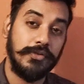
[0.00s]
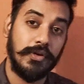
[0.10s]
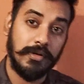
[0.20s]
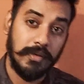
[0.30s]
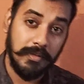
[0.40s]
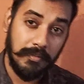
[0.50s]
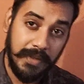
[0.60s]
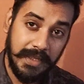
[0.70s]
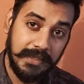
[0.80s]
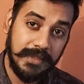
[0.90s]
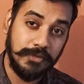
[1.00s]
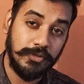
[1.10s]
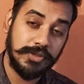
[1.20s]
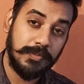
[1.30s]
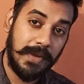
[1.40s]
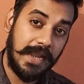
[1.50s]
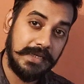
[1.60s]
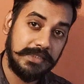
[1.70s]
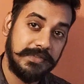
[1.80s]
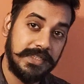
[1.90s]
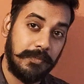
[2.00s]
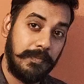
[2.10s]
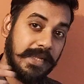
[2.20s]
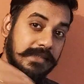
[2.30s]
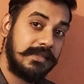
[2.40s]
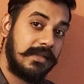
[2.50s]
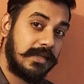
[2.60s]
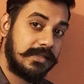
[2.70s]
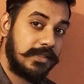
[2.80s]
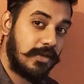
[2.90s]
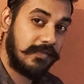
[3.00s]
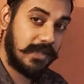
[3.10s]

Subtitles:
you are making those planets which are placed in the nakshatra of